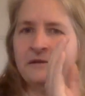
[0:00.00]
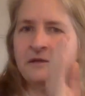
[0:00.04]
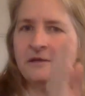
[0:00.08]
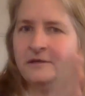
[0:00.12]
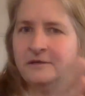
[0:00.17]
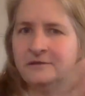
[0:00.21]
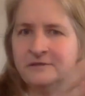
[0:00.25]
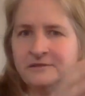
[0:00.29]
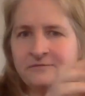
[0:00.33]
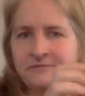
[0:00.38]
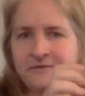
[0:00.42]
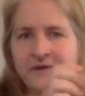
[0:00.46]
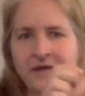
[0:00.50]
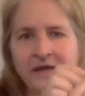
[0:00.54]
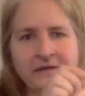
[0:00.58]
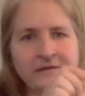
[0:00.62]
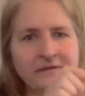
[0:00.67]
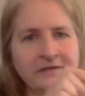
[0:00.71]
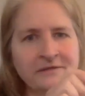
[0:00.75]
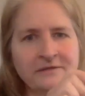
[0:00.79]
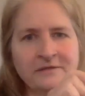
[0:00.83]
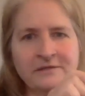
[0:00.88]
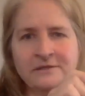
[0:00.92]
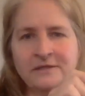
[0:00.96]
here's a fact,
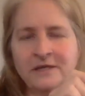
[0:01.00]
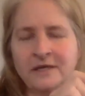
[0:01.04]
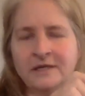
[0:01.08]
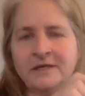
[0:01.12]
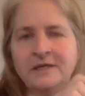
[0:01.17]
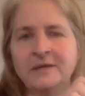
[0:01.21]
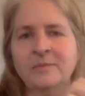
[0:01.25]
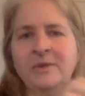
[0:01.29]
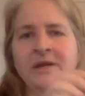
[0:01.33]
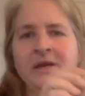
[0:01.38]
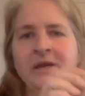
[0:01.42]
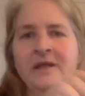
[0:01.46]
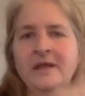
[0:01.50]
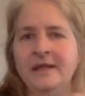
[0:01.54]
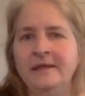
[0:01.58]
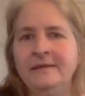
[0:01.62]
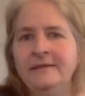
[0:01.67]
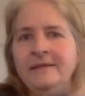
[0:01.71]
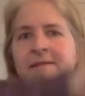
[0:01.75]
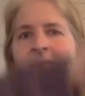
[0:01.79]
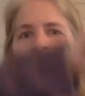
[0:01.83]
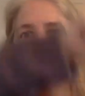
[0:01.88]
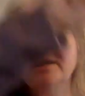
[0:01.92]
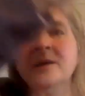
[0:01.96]
this is documented, and
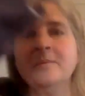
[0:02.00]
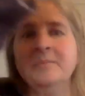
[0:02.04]
then they make